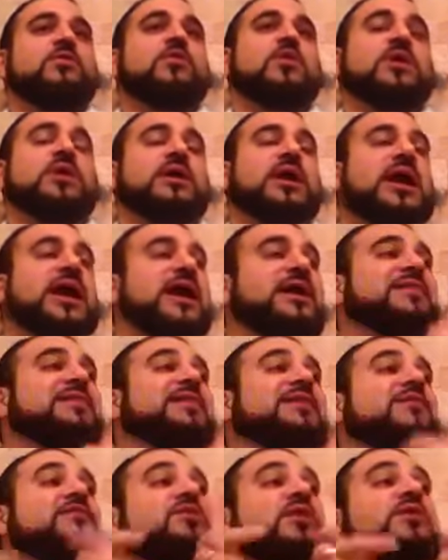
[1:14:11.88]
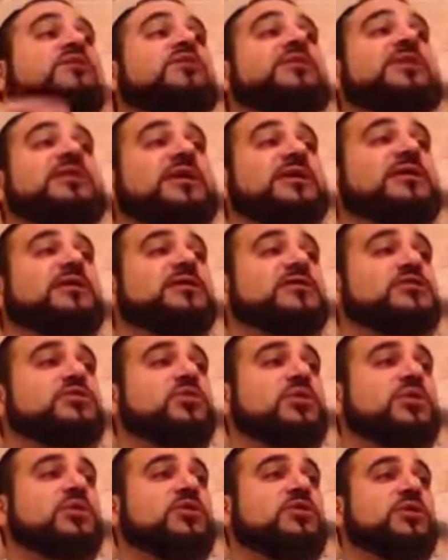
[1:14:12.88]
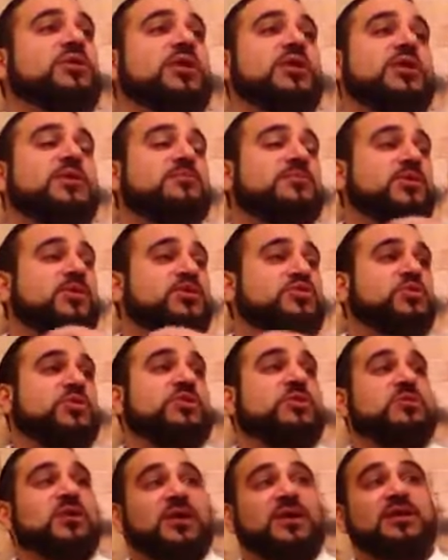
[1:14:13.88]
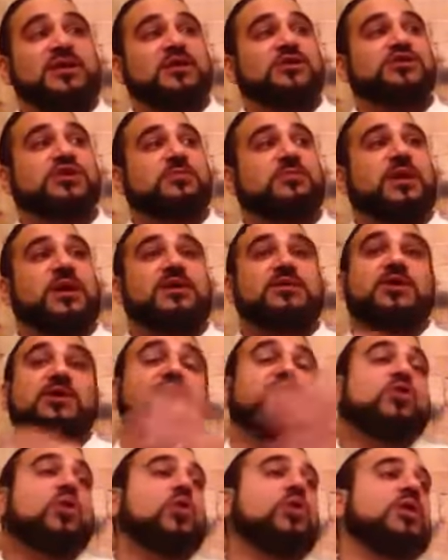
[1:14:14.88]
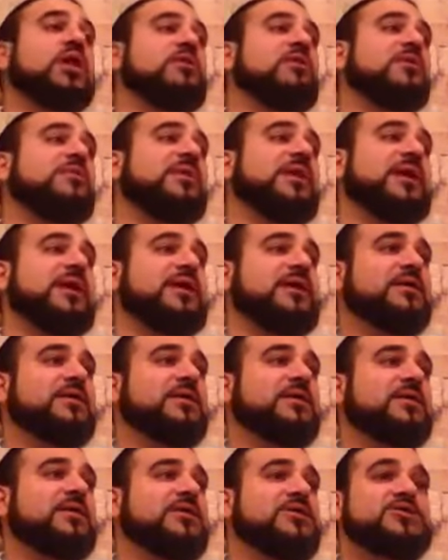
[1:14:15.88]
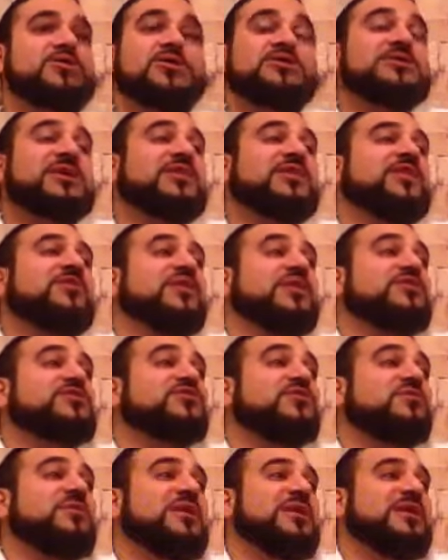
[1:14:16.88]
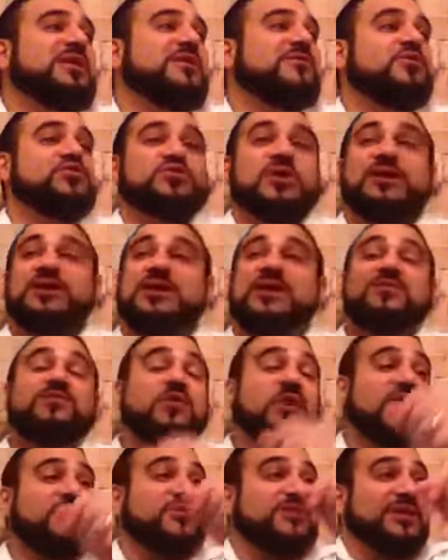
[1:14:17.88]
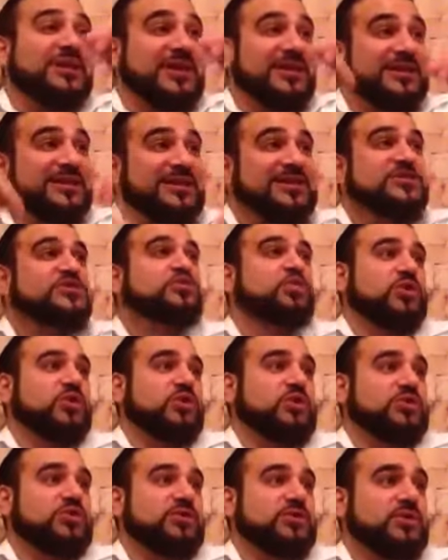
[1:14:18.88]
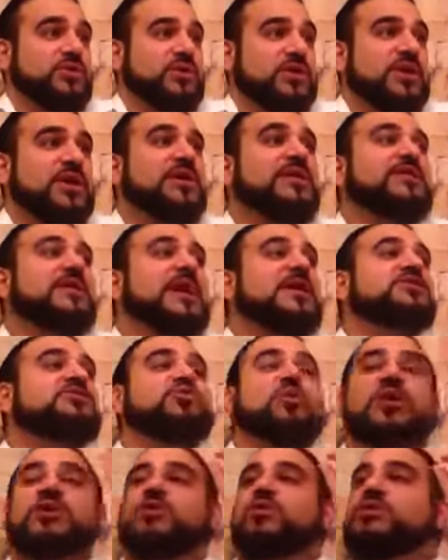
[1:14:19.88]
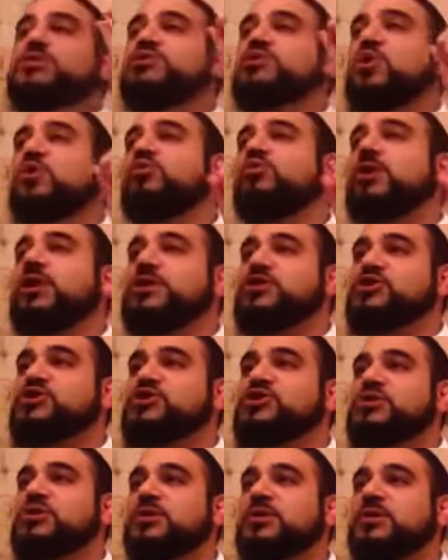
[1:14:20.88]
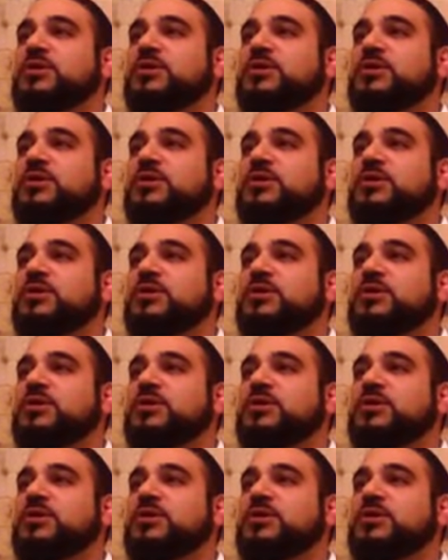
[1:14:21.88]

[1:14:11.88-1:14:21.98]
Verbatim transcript: Well, I had to give you everything in this world because when you're Mechalel Shabbat, you have no Olam Habah. So there's nothing else for me to give you. So I had to give you everything in this world. That's why you were so rich.